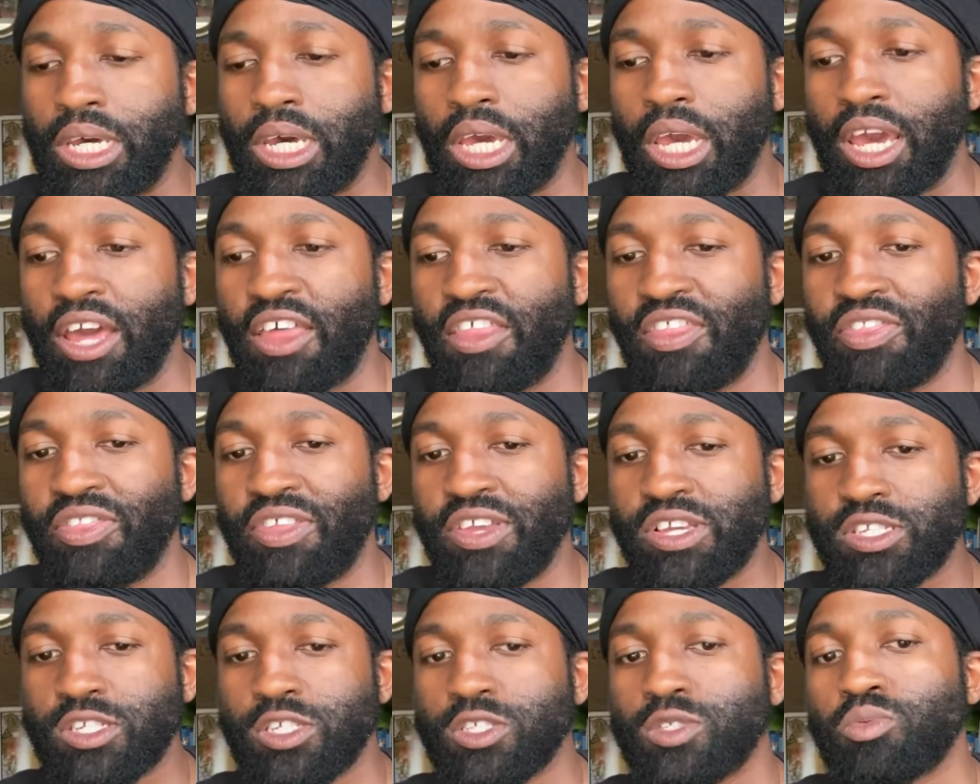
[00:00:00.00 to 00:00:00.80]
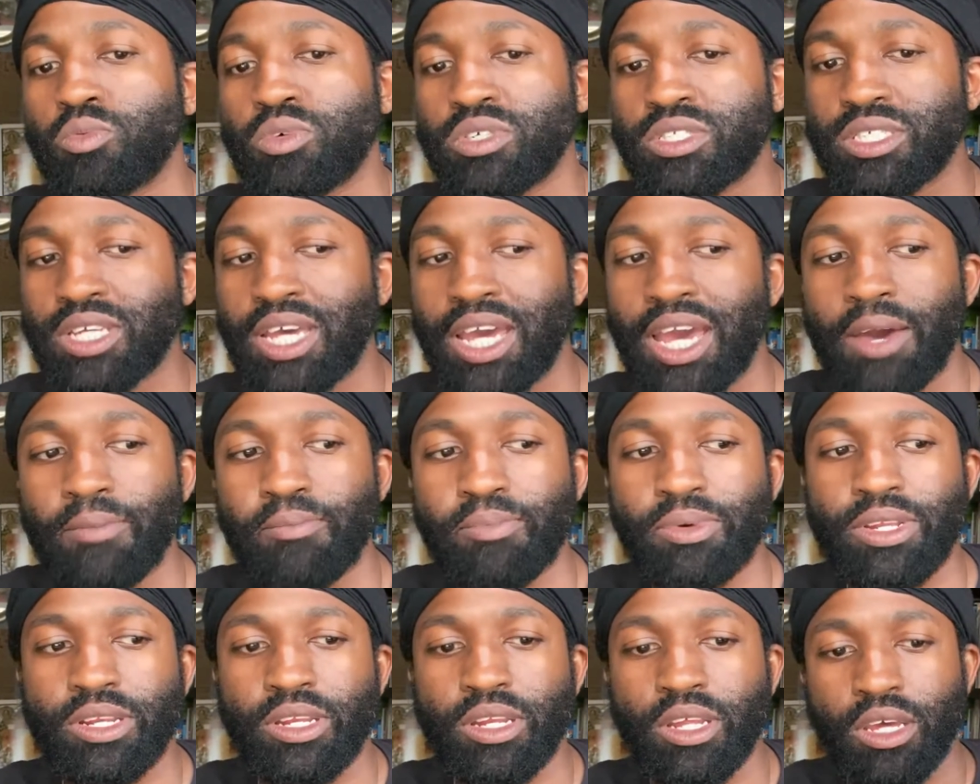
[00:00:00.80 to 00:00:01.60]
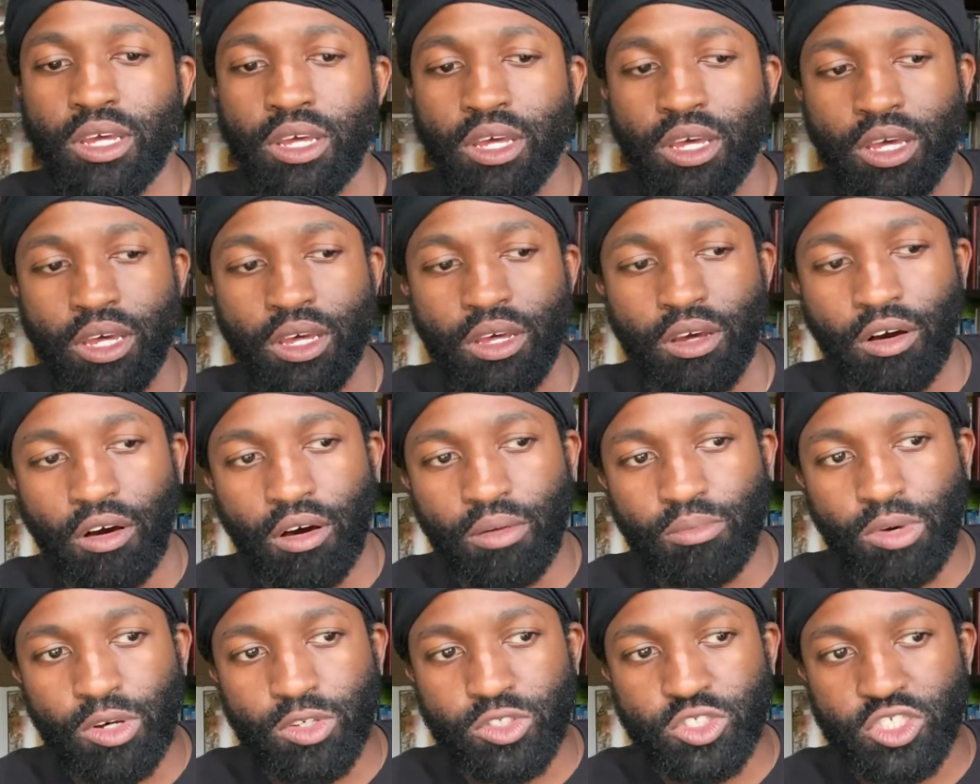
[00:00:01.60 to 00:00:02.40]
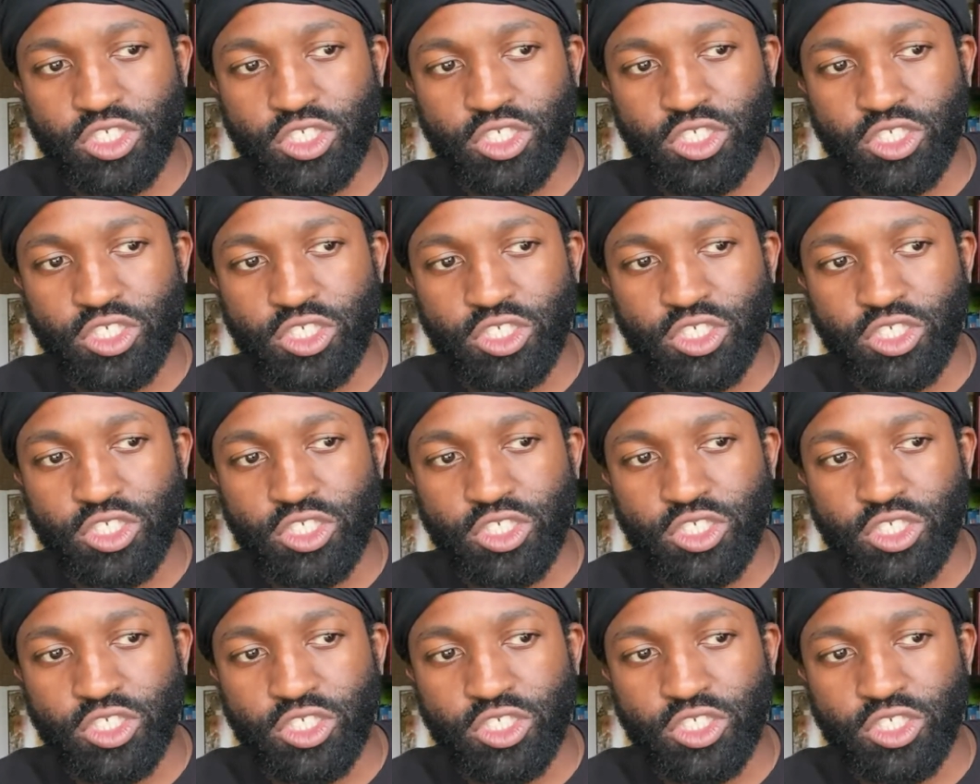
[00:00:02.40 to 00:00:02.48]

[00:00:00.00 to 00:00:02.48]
And this is what's happened almost